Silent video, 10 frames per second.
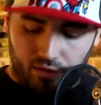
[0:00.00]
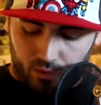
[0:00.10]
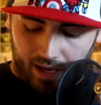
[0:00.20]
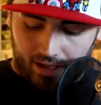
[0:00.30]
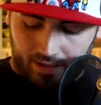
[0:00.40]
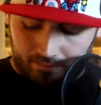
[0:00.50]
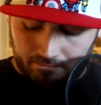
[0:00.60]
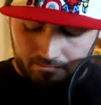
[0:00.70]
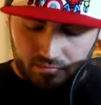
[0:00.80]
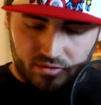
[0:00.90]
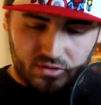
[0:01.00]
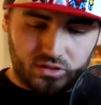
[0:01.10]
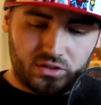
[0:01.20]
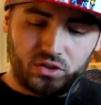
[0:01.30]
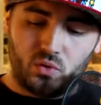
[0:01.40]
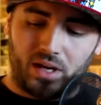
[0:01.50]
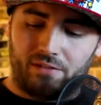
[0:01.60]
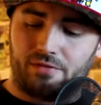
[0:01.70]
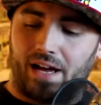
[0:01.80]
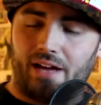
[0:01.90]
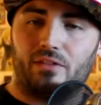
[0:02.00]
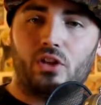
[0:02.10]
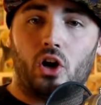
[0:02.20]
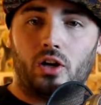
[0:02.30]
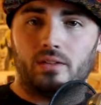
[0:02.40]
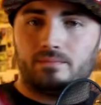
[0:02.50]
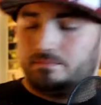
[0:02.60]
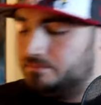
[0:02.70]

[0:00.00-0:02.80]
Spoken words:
on the writing, 2 out of 5 on the art.